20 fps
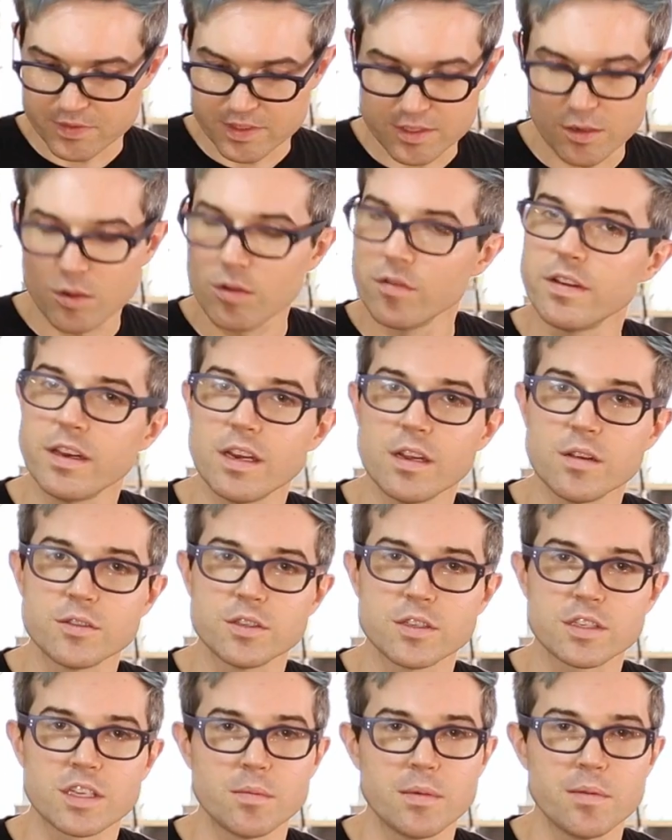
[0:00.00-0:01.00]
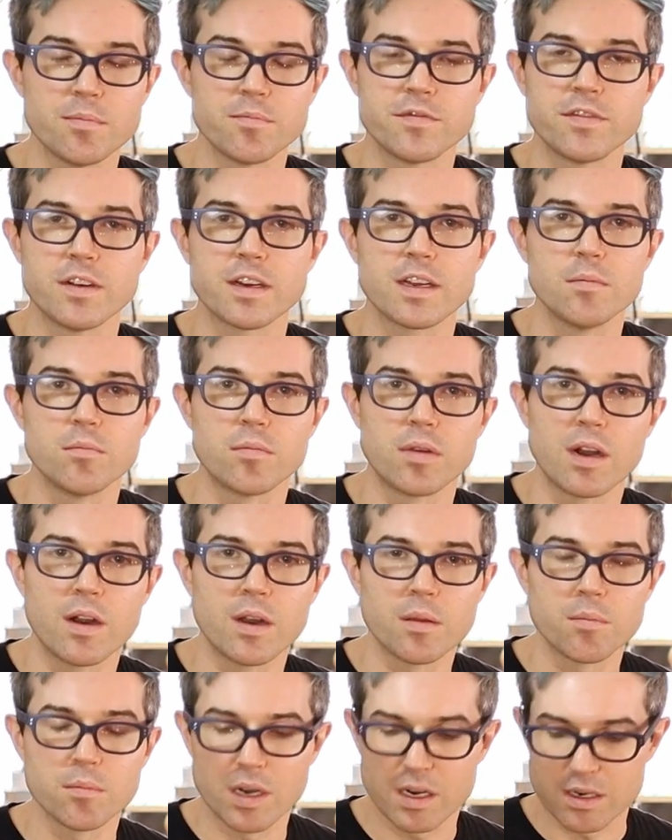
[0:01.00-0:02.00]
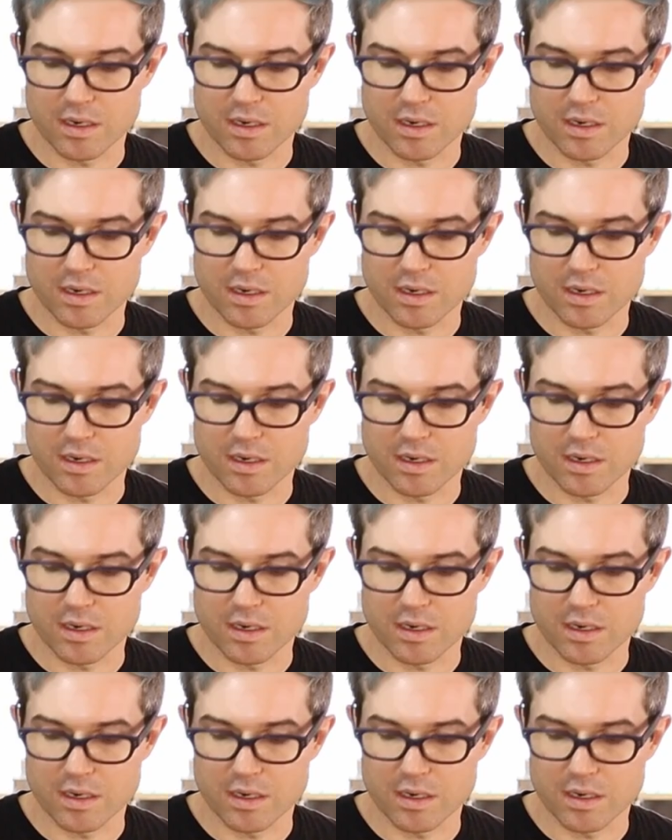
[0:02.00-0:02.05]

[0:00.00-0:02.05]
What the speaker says: This whole video is just gonna be f***ing browning